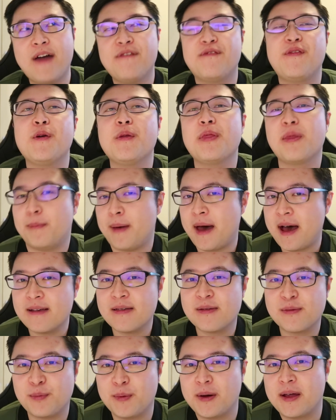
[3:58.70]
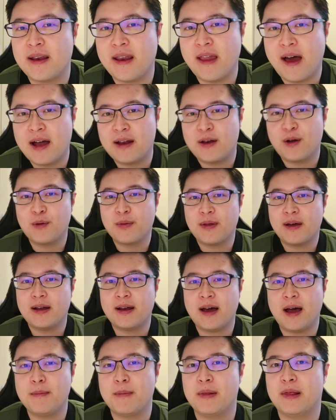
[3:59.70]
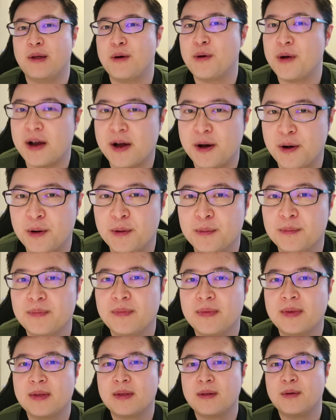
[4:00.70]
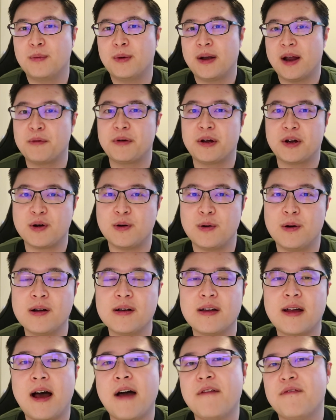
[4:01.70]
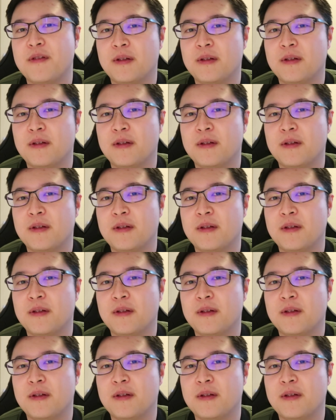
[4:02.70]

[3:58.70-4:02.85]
feel the best when I know that I'm alone at home. When I record, I